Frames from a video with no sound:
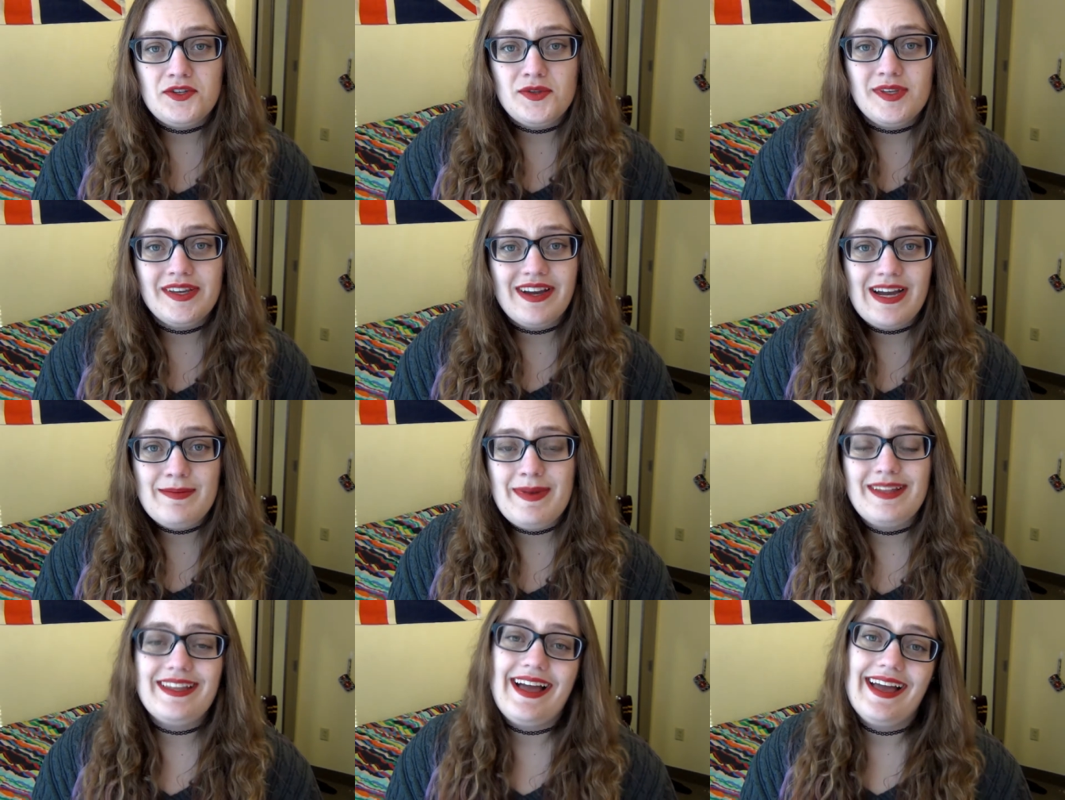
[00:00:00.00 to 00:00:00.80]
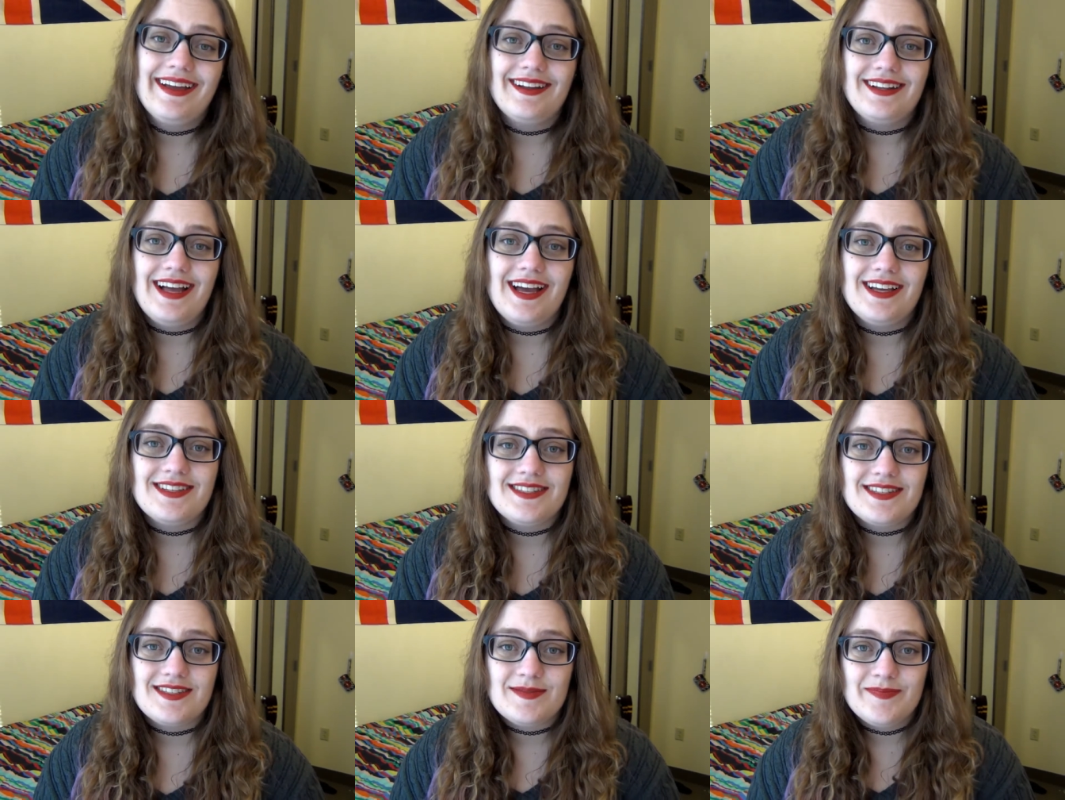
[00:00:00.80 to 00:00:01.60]
To the guy in my Latin
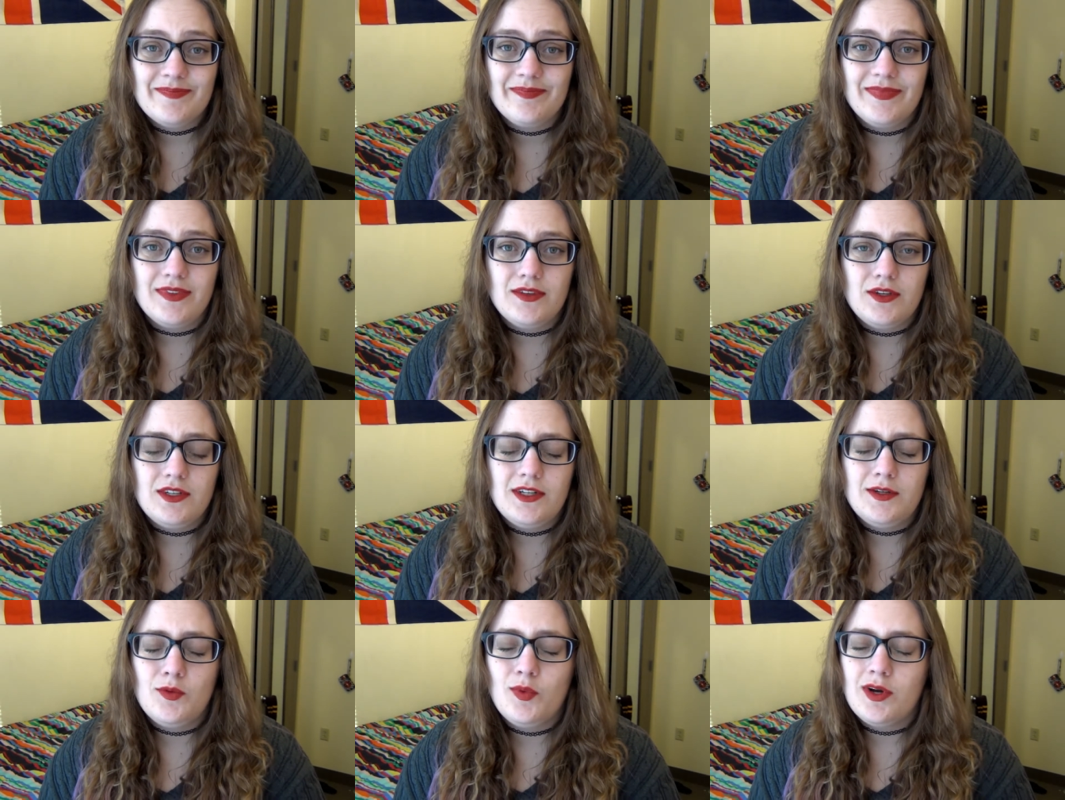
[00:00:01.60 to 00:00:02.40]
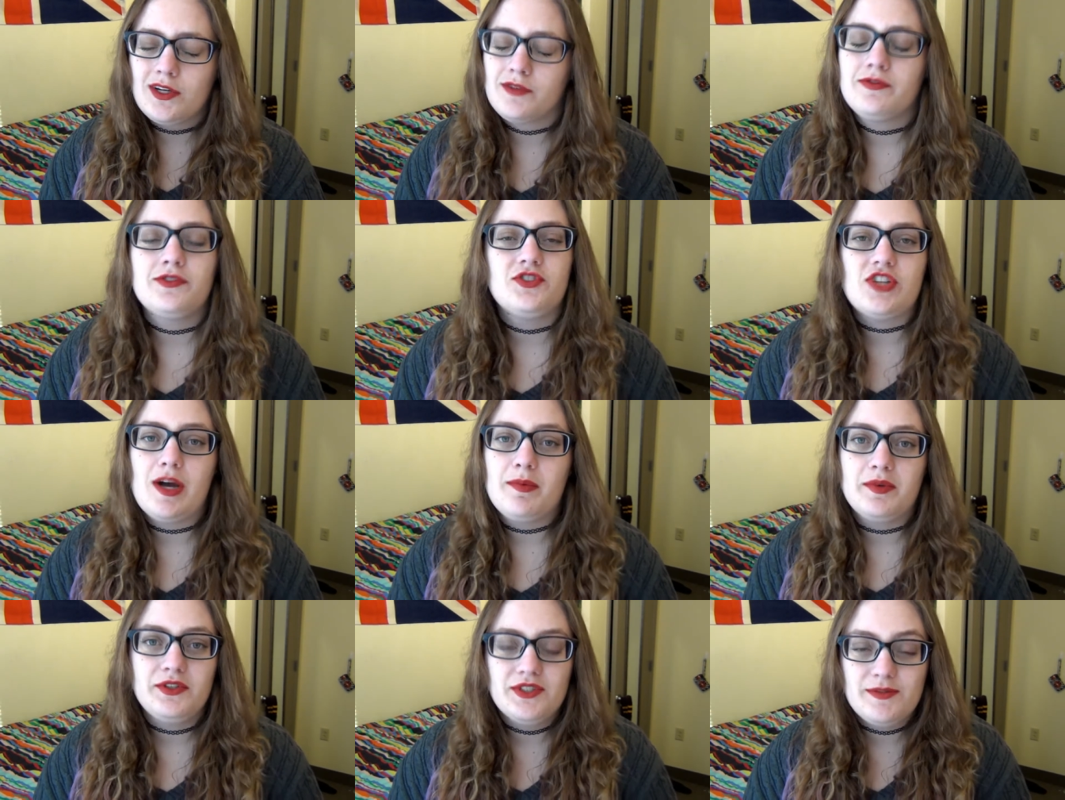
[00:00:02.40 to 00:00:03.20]
class, you did a wonderful
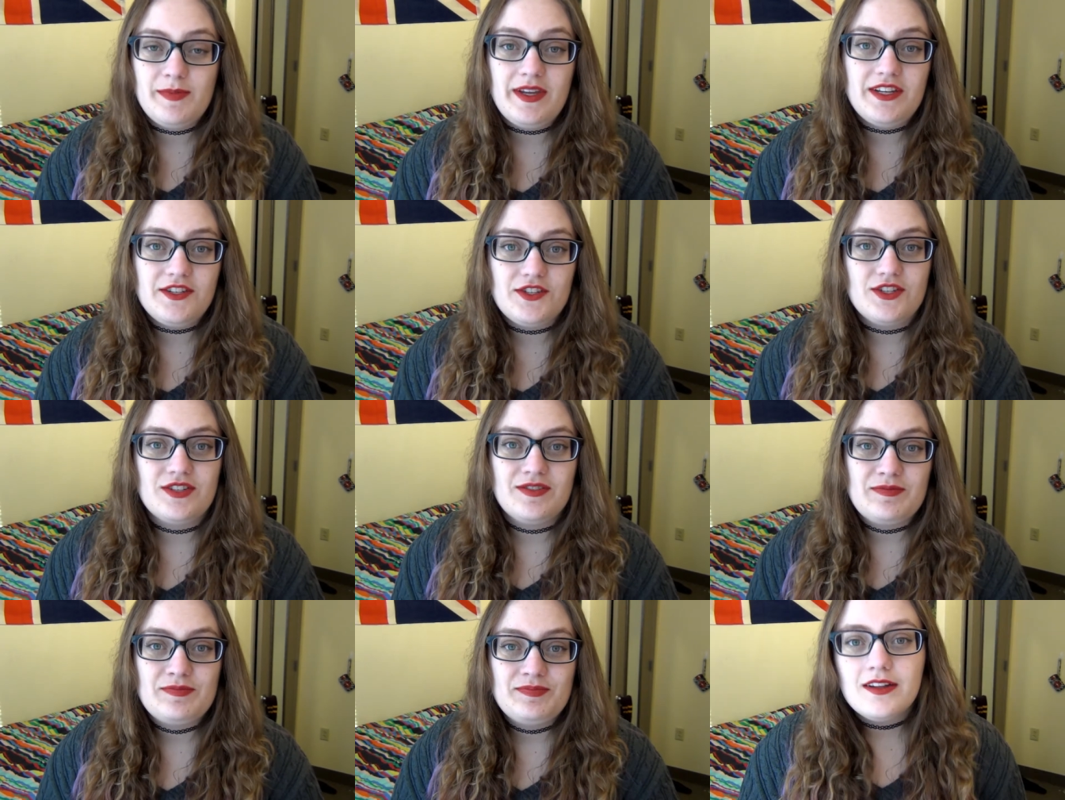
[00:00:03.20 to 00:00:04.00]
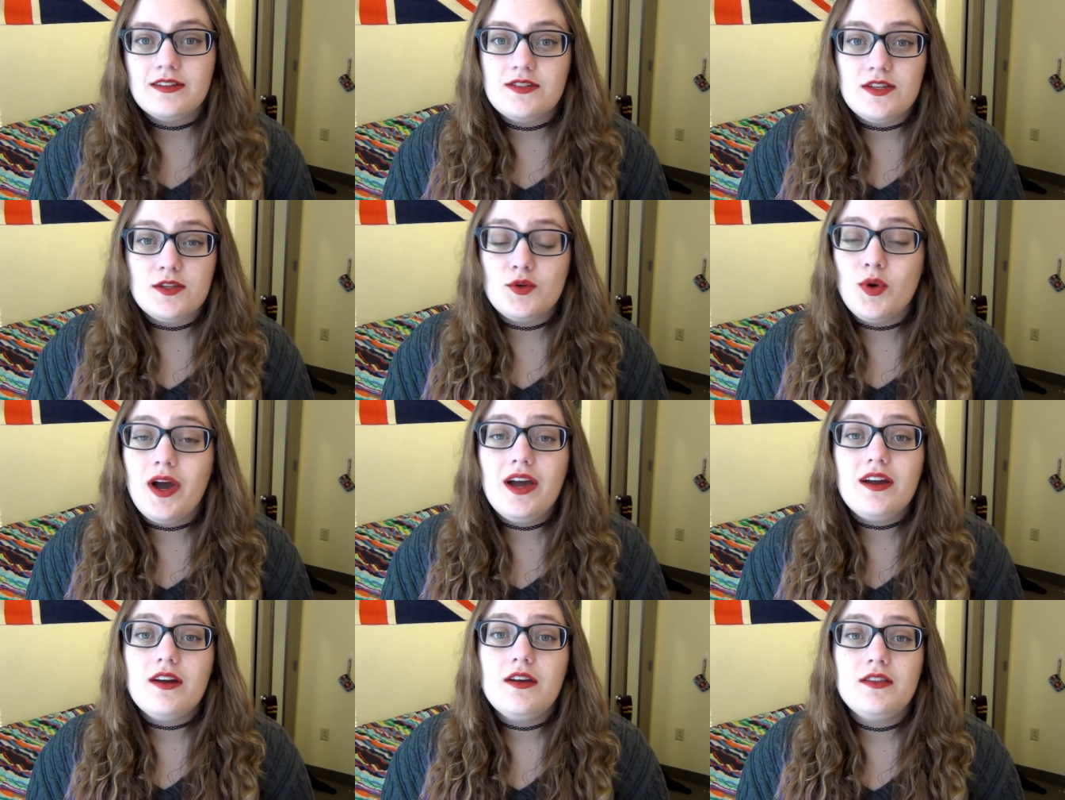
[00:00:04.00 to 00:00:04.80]
job on your speech. To the
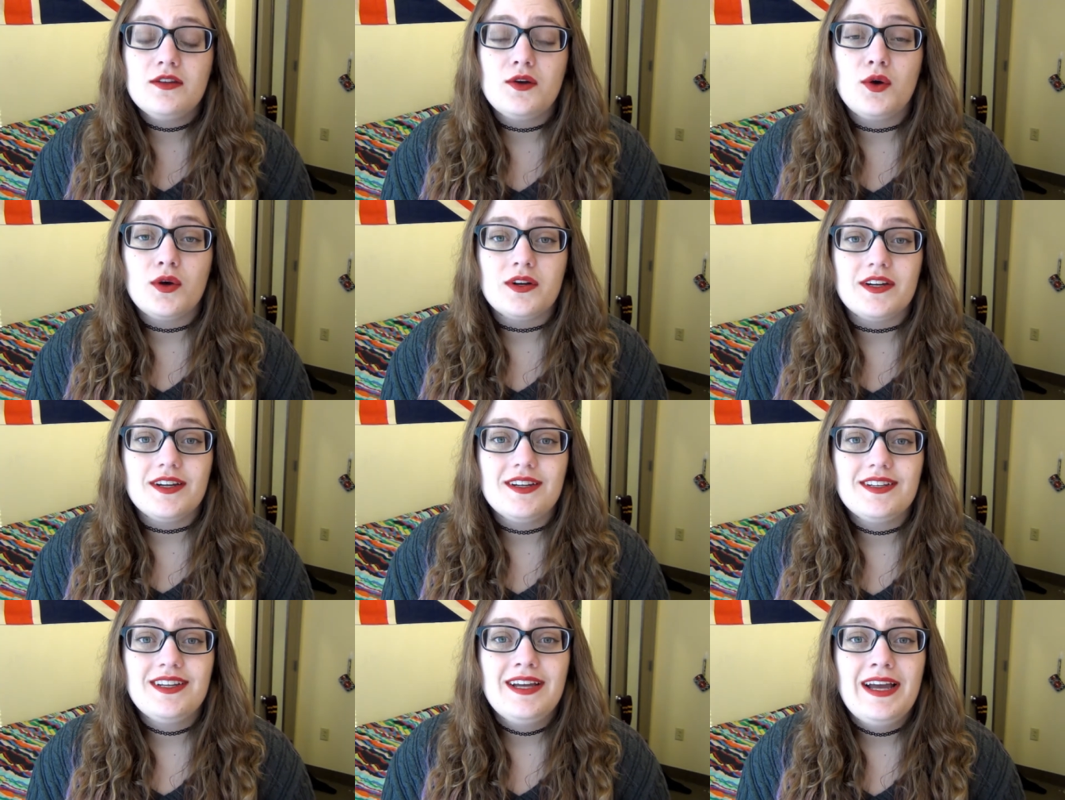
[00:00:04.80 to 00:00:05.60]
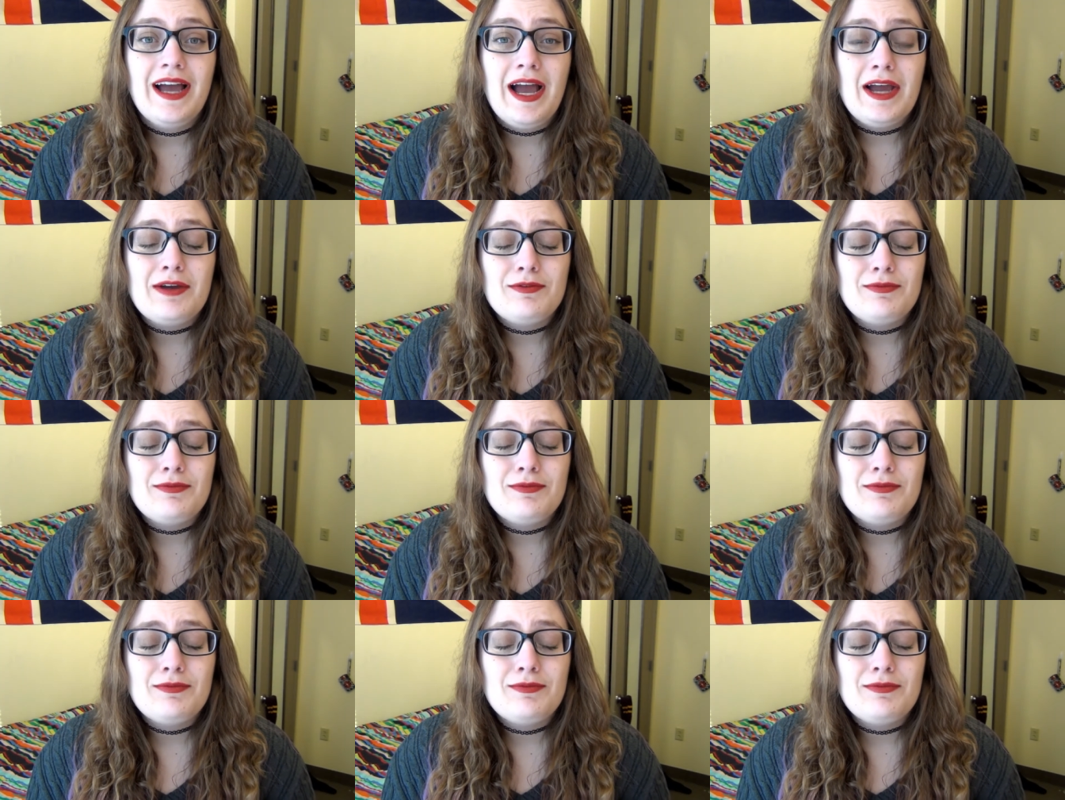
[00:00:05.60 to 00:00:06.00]
quiet girl in the corner, I